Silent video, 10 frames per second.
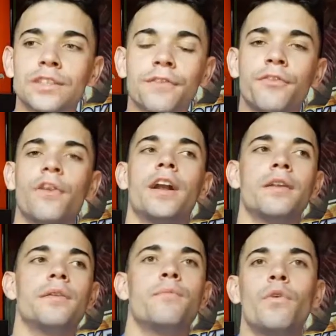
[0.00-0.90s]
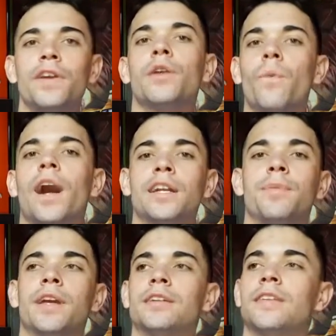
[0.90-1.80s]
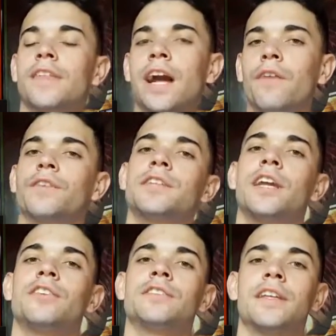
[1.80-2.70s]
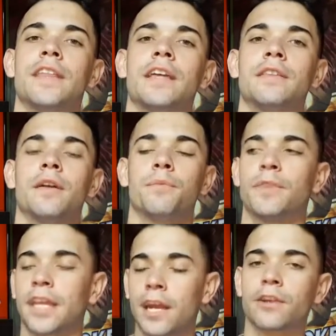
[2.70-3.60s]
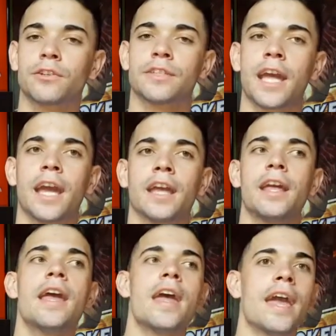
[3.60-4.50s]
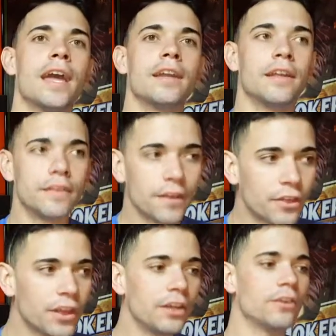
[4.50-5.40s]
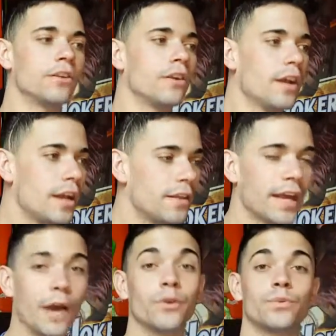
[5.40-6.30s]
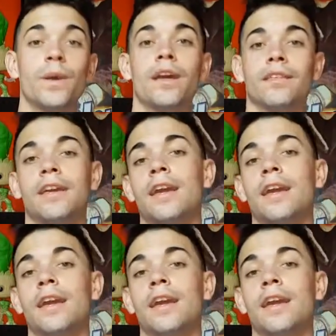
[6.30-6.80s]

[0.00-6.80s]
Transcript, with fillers: just a fun movie to watch because of the conversations that they, the, the characters had and the theater that I was with.